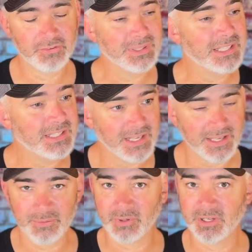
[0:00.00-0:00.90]
So
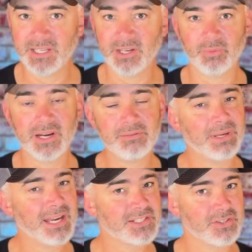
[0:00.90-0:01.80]
again, we're going to get right
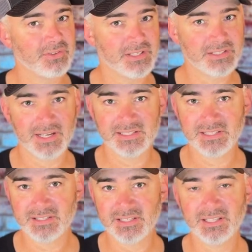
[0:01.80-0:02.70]
back to this, guys.
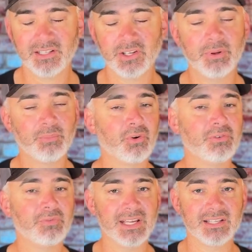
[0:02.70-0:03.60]
This is a little bit more
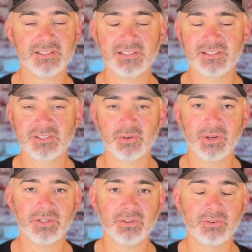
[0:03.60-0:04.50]
advanced. This is
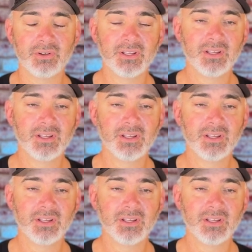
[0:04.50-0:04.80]
going to,